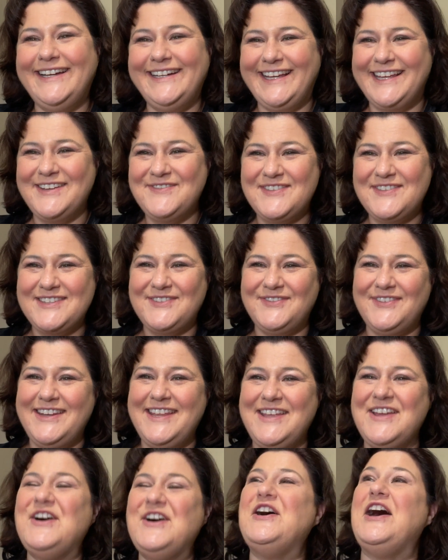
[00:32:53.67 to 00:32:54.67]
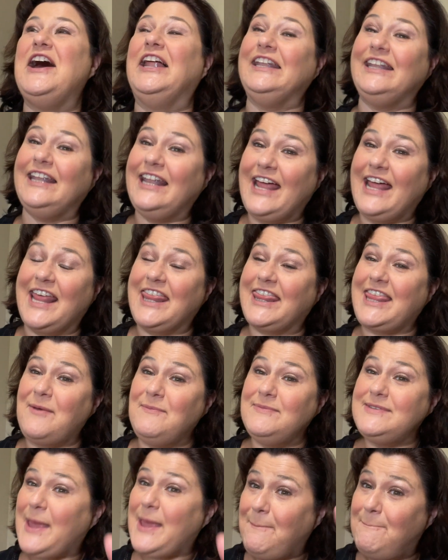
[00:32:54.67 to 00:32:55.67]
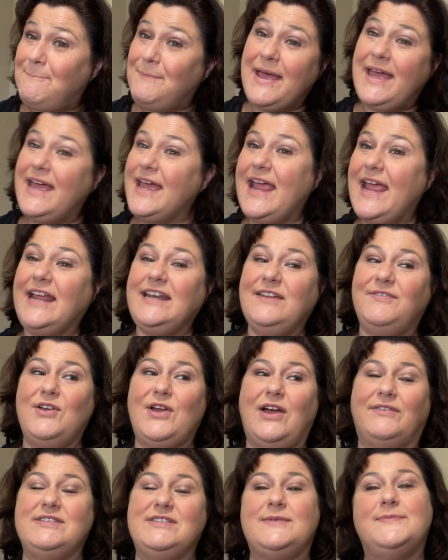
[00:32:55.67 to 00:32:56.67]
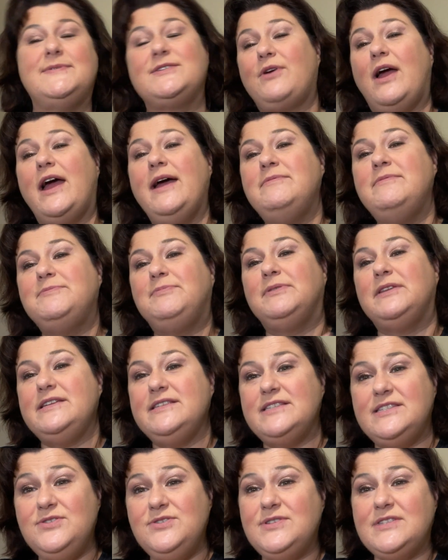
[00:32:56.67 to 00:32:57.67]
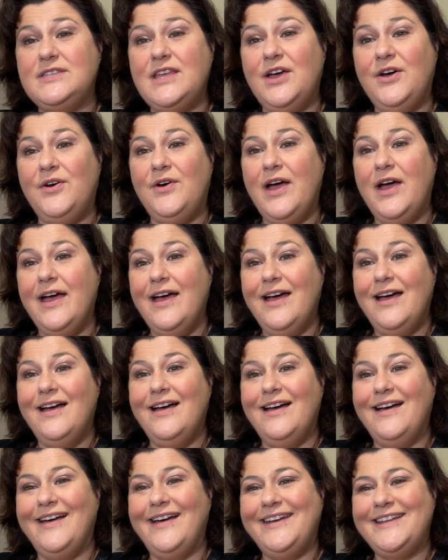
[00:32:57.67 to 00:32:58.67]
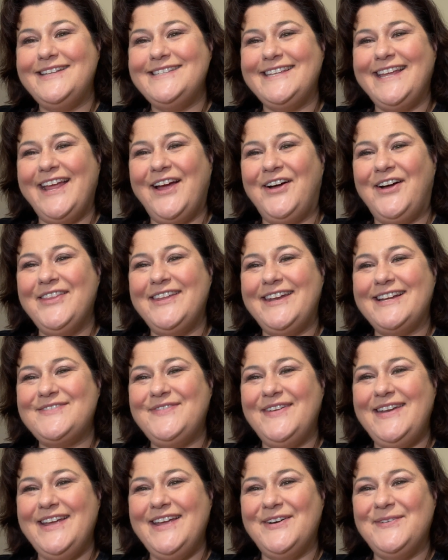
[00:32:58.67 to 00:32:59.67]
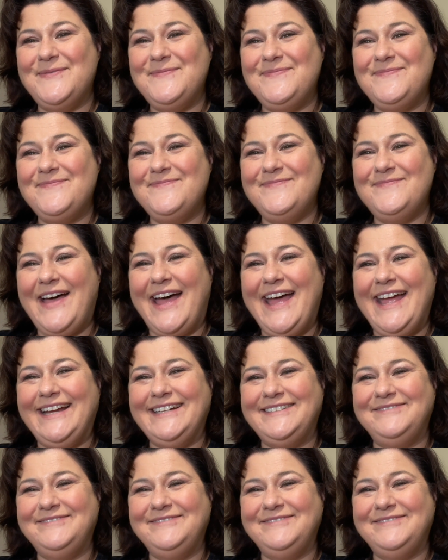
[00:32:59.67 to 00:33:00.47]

give this video a, a thumbs up and if you haven't subscribed, please do so. And I'll see y'all in the next video. Bye.